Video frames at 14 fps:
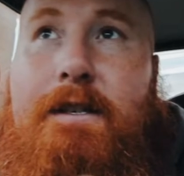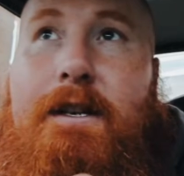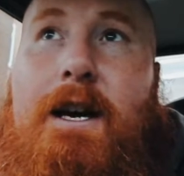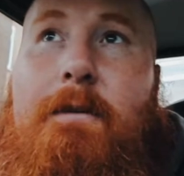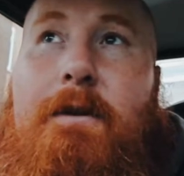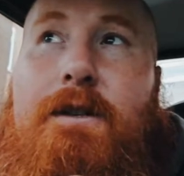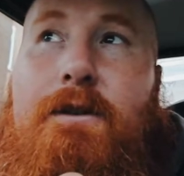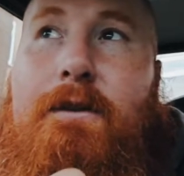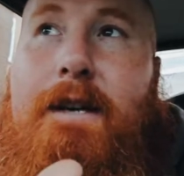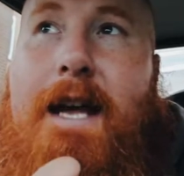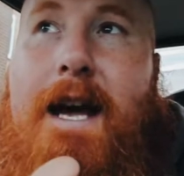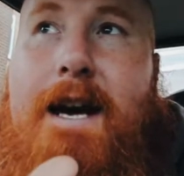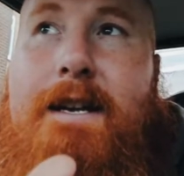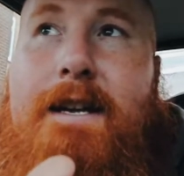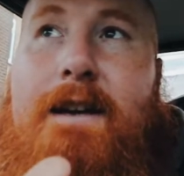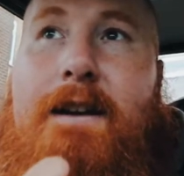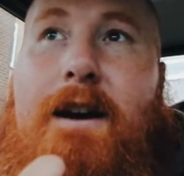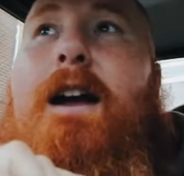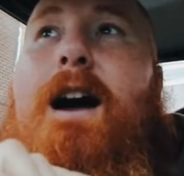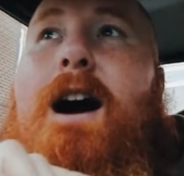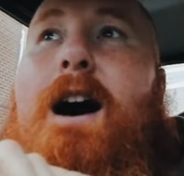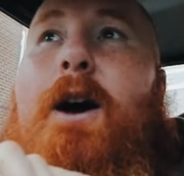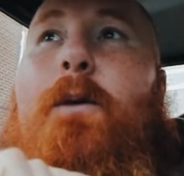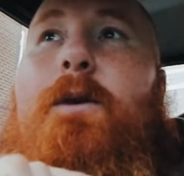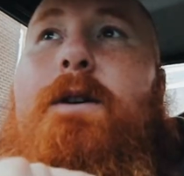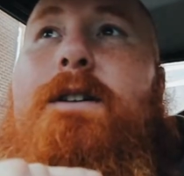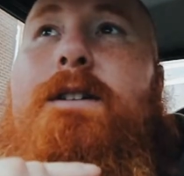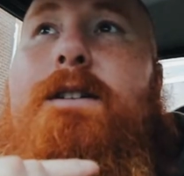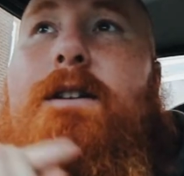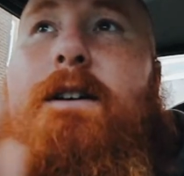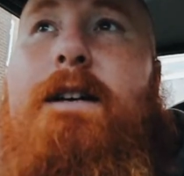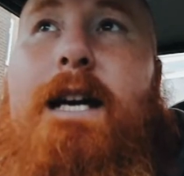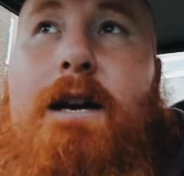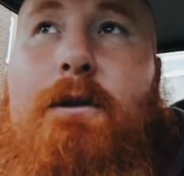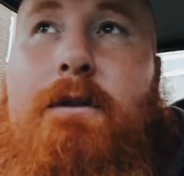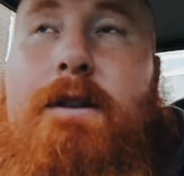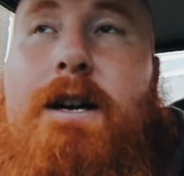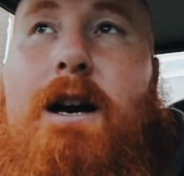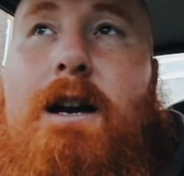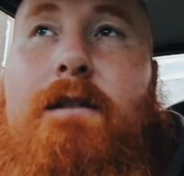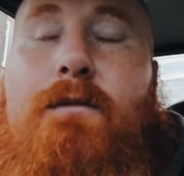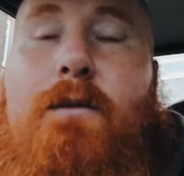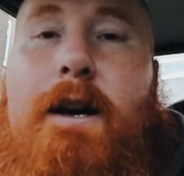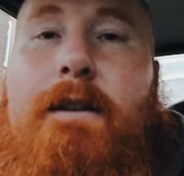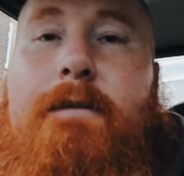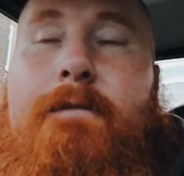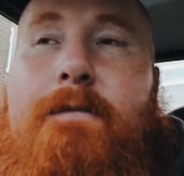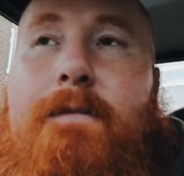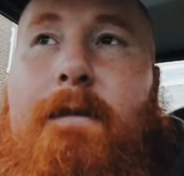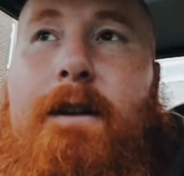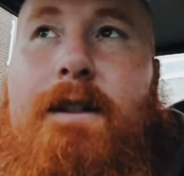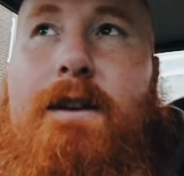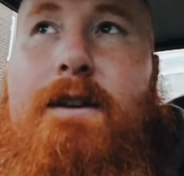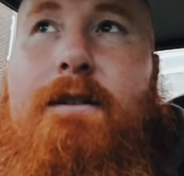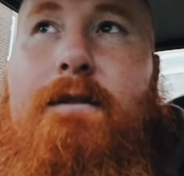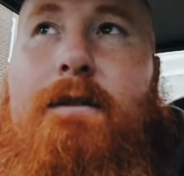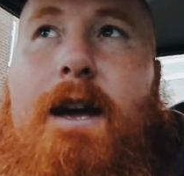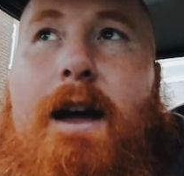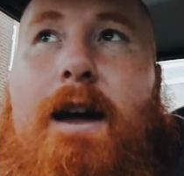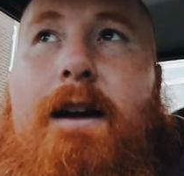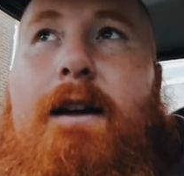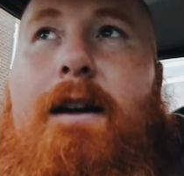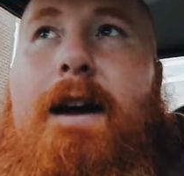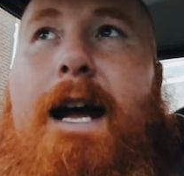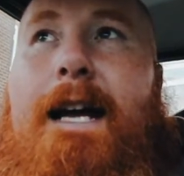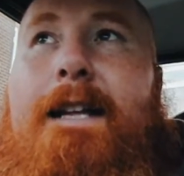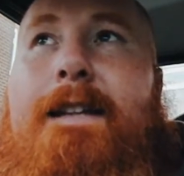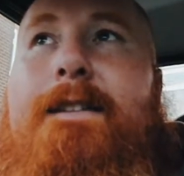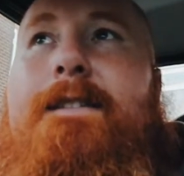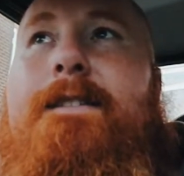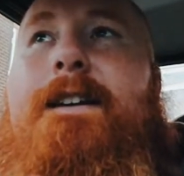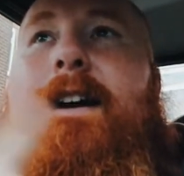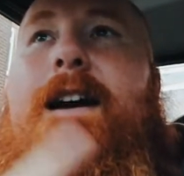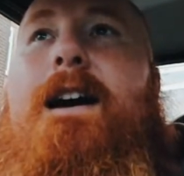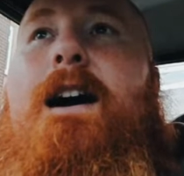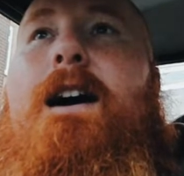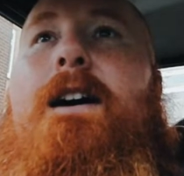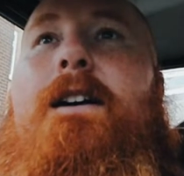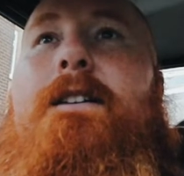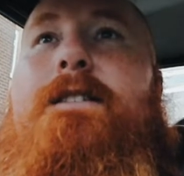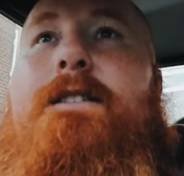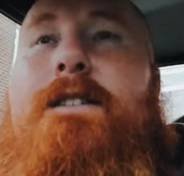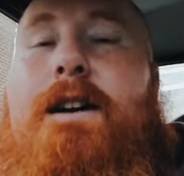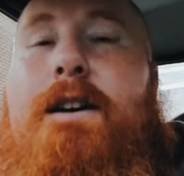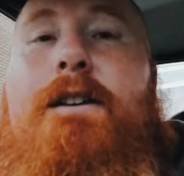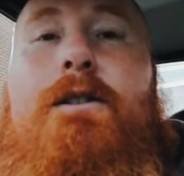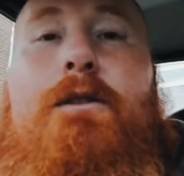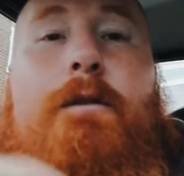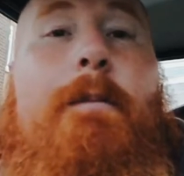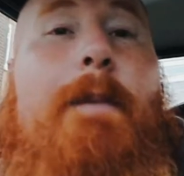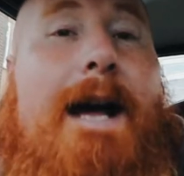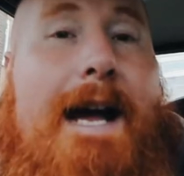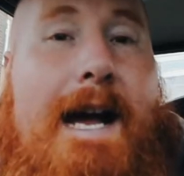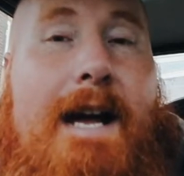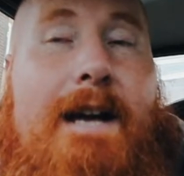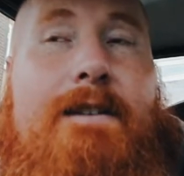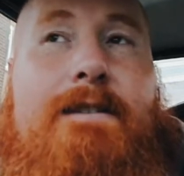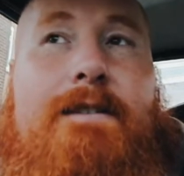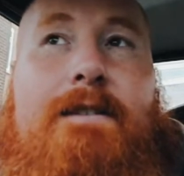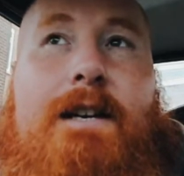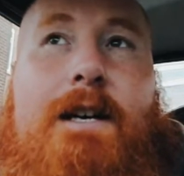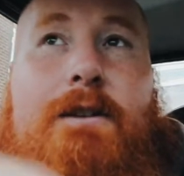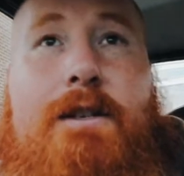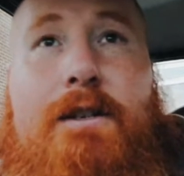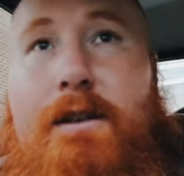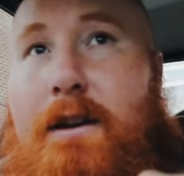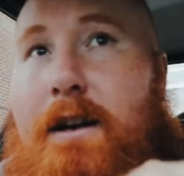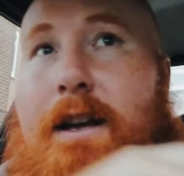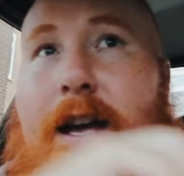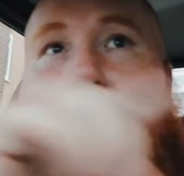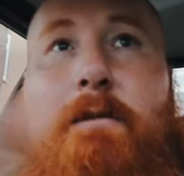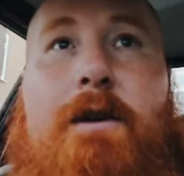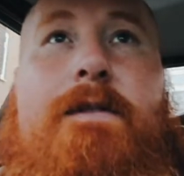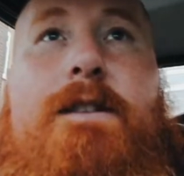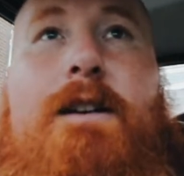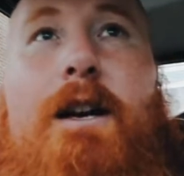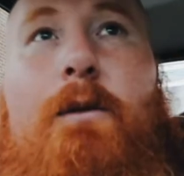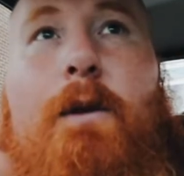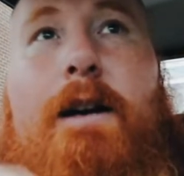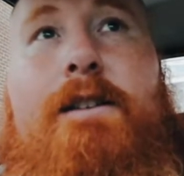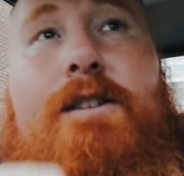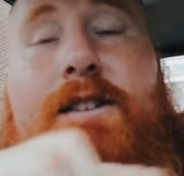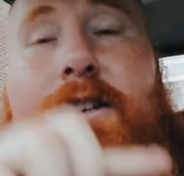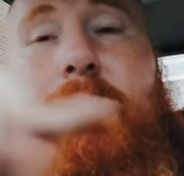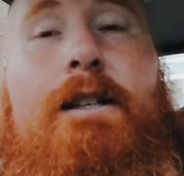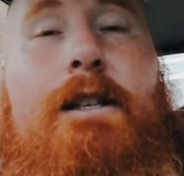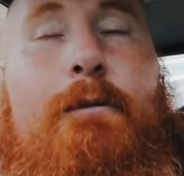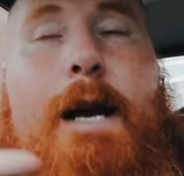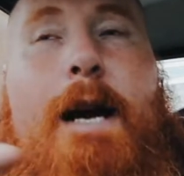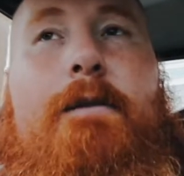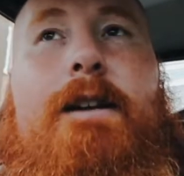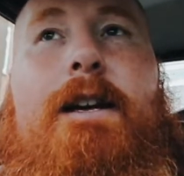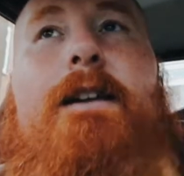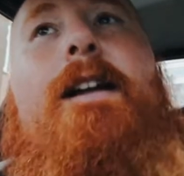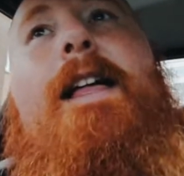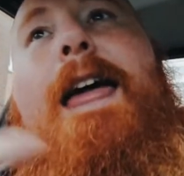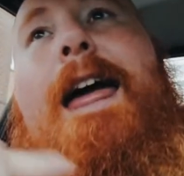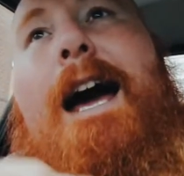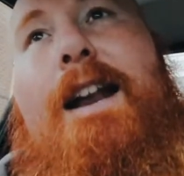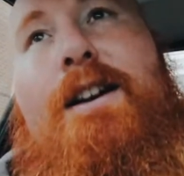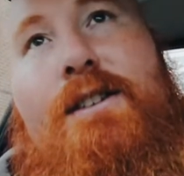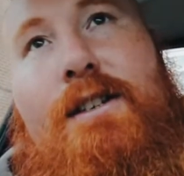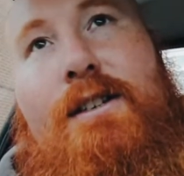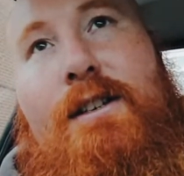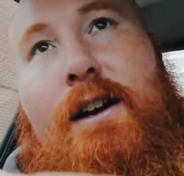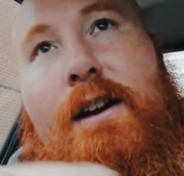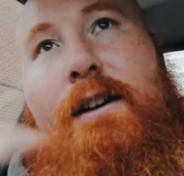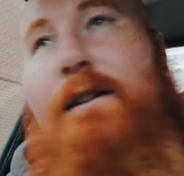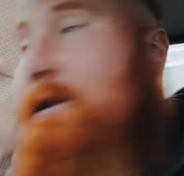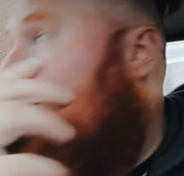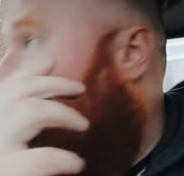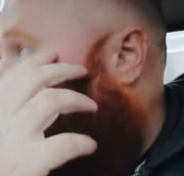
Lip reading: time I saw a Caddy, I was here on the Isle of Wight in the UK, and I cycled past. I came over to the Isle of Wight to cycle around it, and I cycled